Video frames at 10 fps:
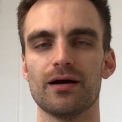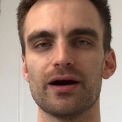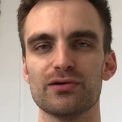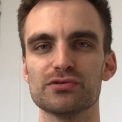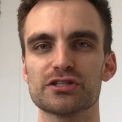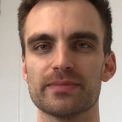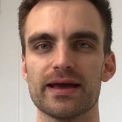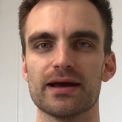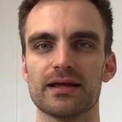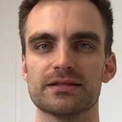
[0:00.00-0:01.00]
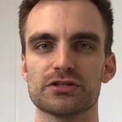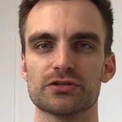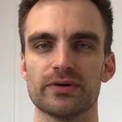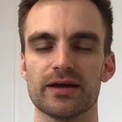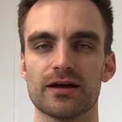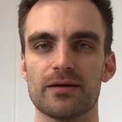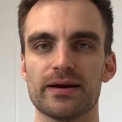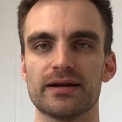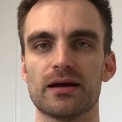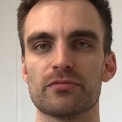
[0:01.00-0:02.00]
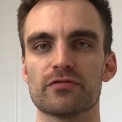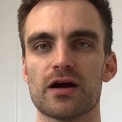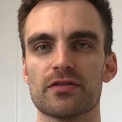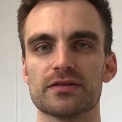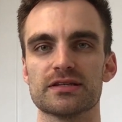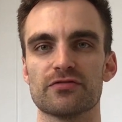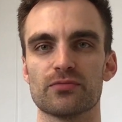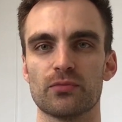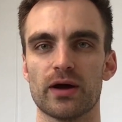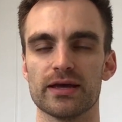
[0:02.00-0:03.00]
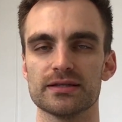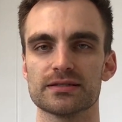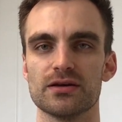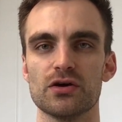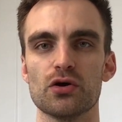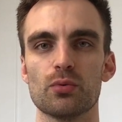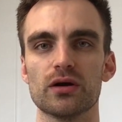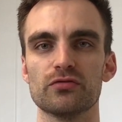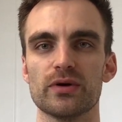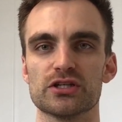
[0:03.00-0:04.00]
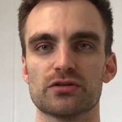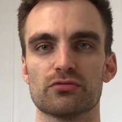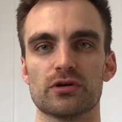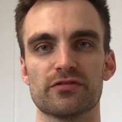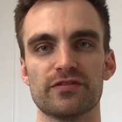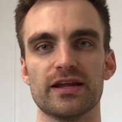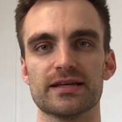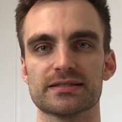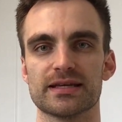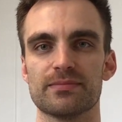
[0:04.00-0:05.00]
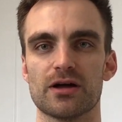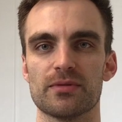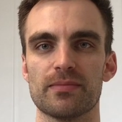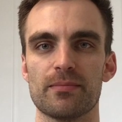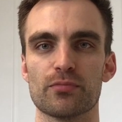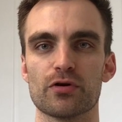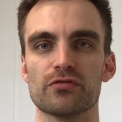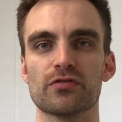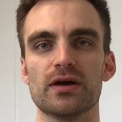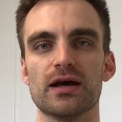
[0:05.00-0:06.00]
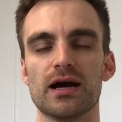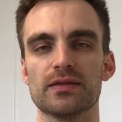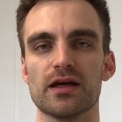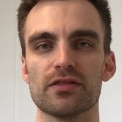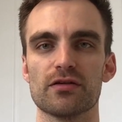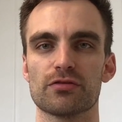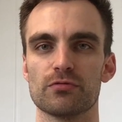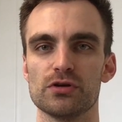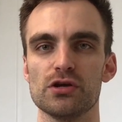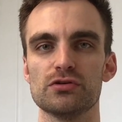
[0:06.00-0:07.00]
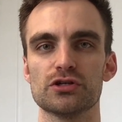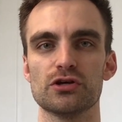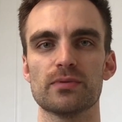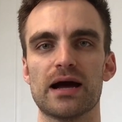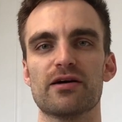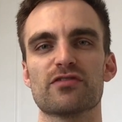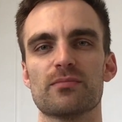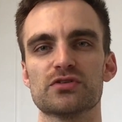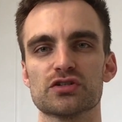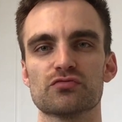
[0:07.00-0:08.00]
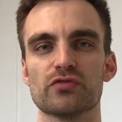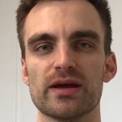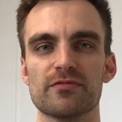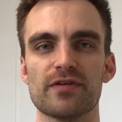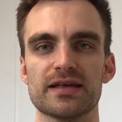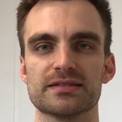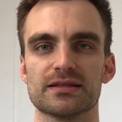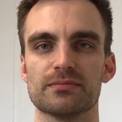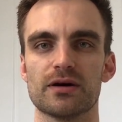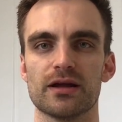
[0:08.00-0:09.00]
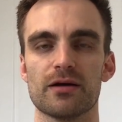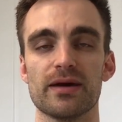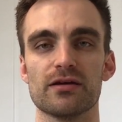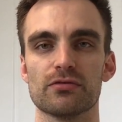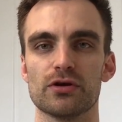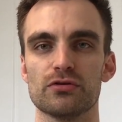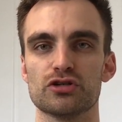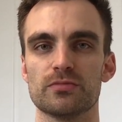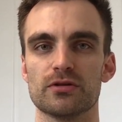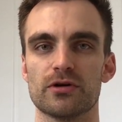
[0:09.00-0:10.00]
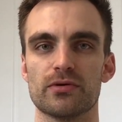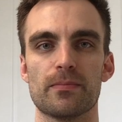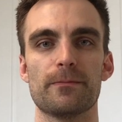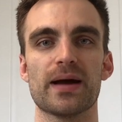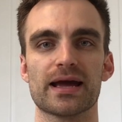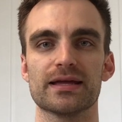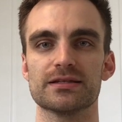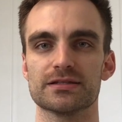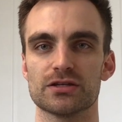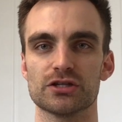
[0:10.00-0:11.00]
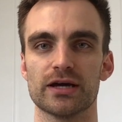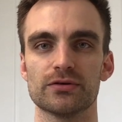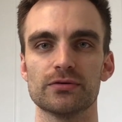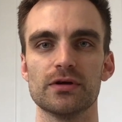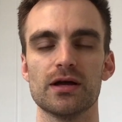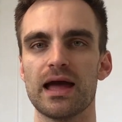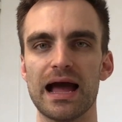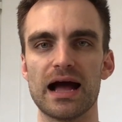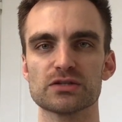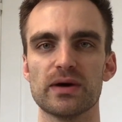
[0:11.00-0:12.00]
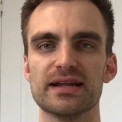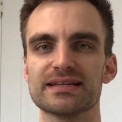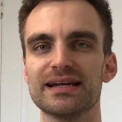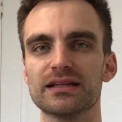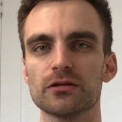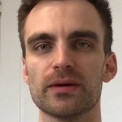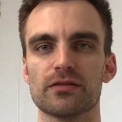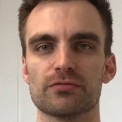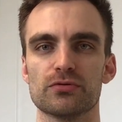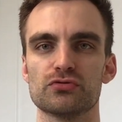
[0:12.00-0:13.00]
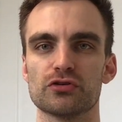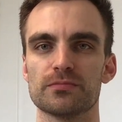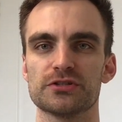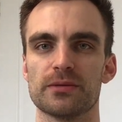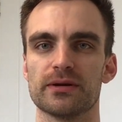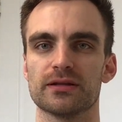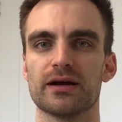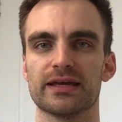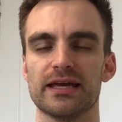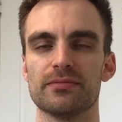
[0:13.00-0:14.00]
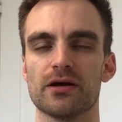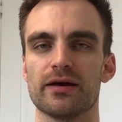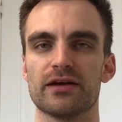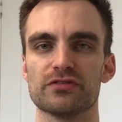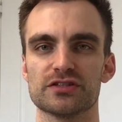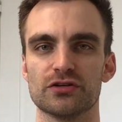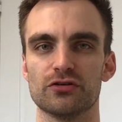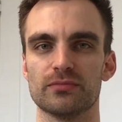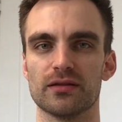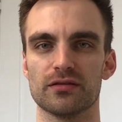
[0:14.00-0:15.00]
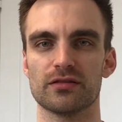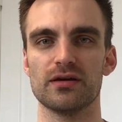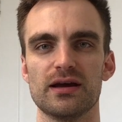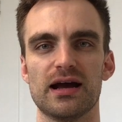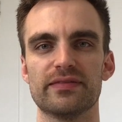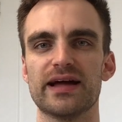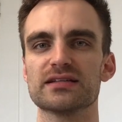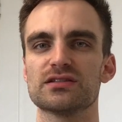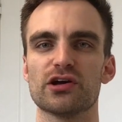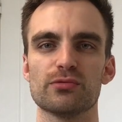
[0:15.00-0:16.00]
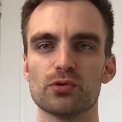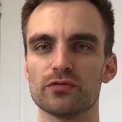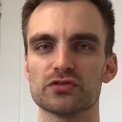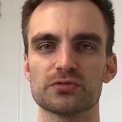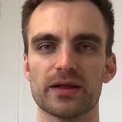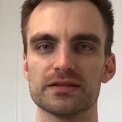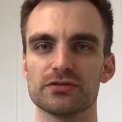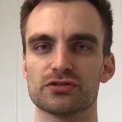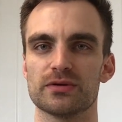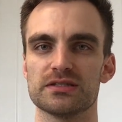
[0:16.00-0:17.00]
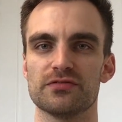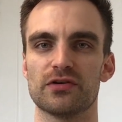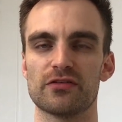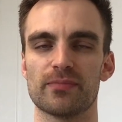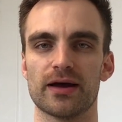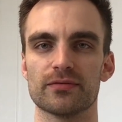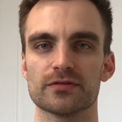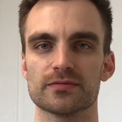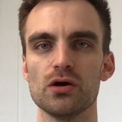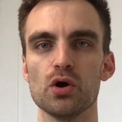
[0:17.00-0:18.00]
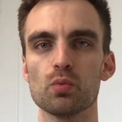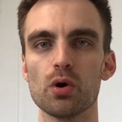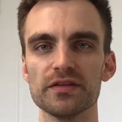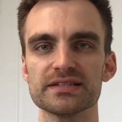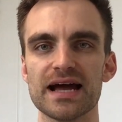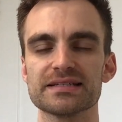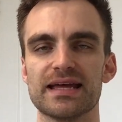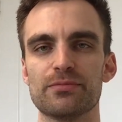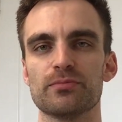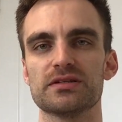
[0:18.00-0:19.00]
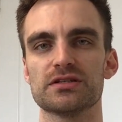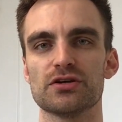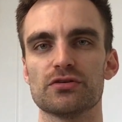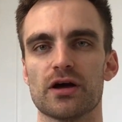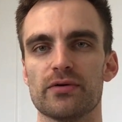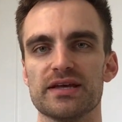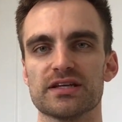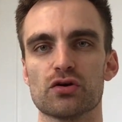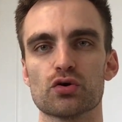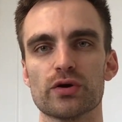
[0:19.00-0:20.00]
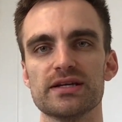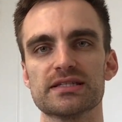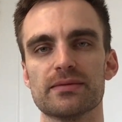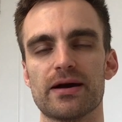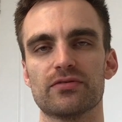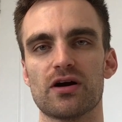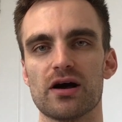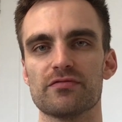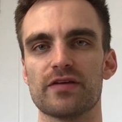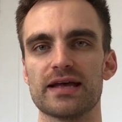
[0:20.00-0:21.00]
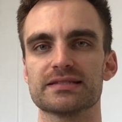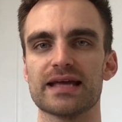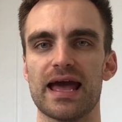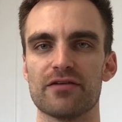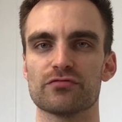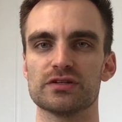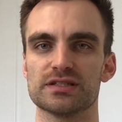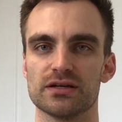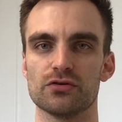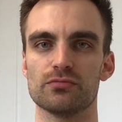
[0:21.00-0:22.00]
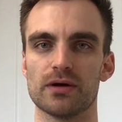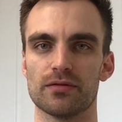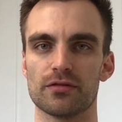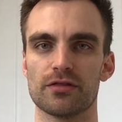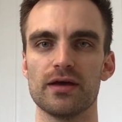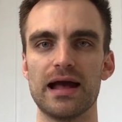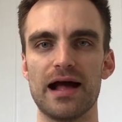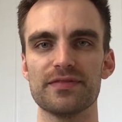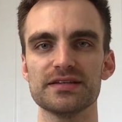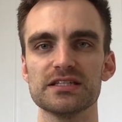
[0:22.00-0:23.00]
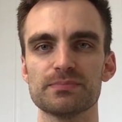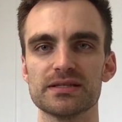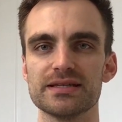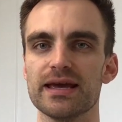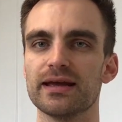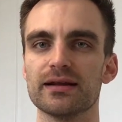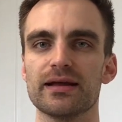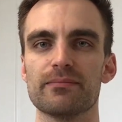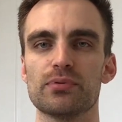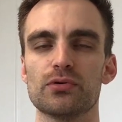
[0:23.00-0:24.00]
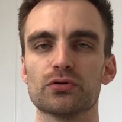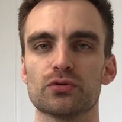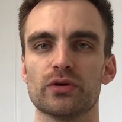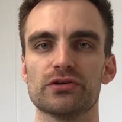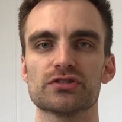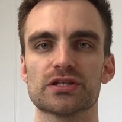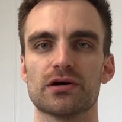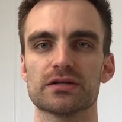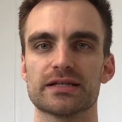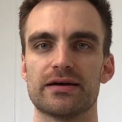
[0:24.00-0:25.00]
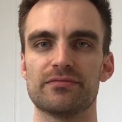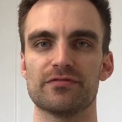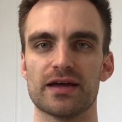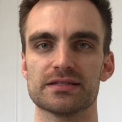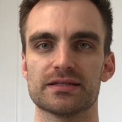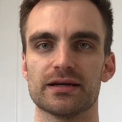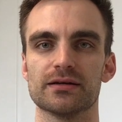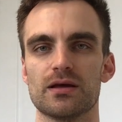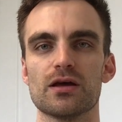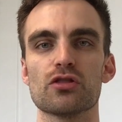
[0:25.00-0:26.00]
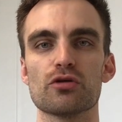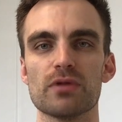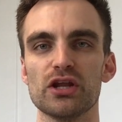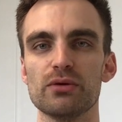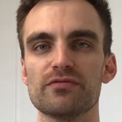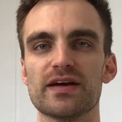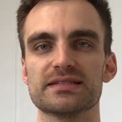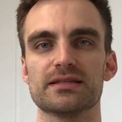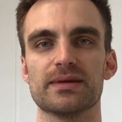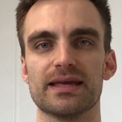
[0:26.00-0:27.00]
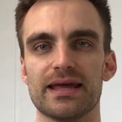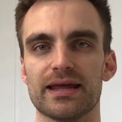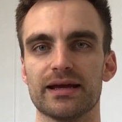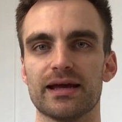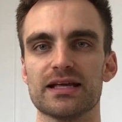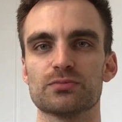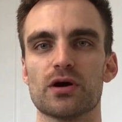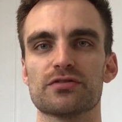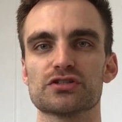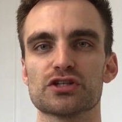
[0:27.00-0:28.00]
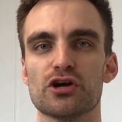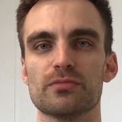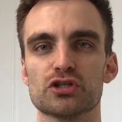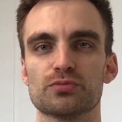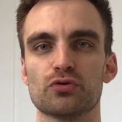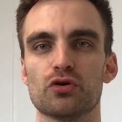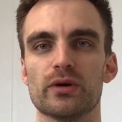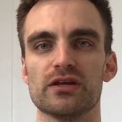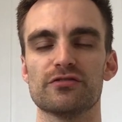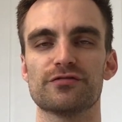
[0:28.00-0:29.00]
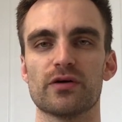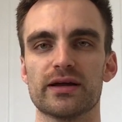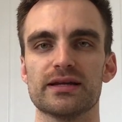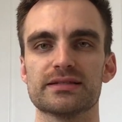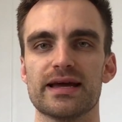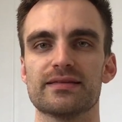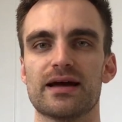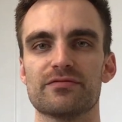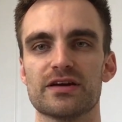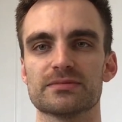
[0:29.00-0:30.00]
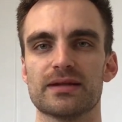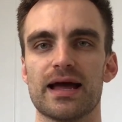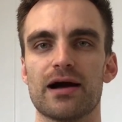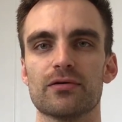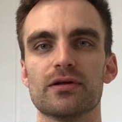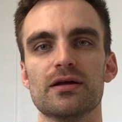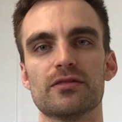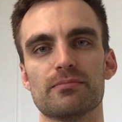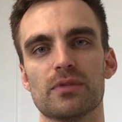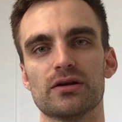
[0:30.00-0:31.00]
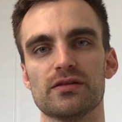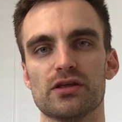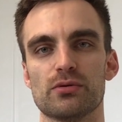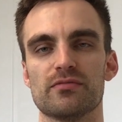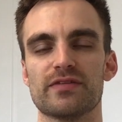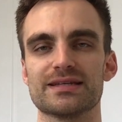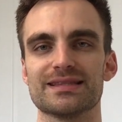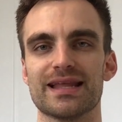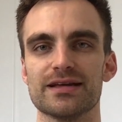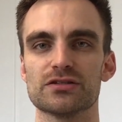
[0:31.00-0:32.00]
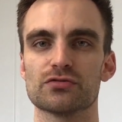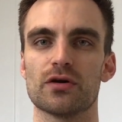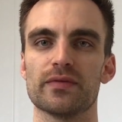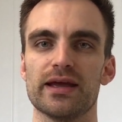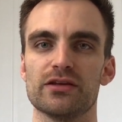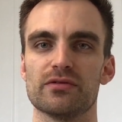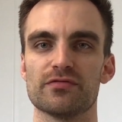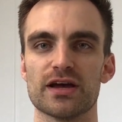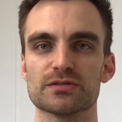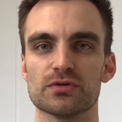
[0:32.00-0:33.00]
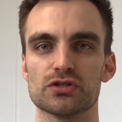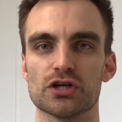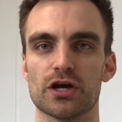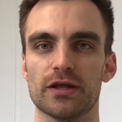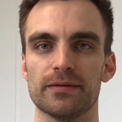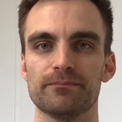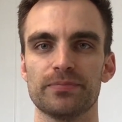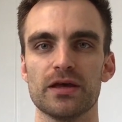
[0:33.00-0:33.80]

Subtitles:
I also make additional income in a number of other different ways, one of which through an affiliate scheme that I'm a member of, another through YouTube. However, I'm just reinvesting the money I make through YouTube at the moment back into the channel, as well as a little bit through drop shipping that I keep going every single month, and that's no more than £20 or £25. What this has enabled me to do though is increase the amount that I invest every single month, and this is particularly important when you start out investing. The money you invest at the beginning is worth so much more when you finally take that investment out than money that you invest later on in your investment journey.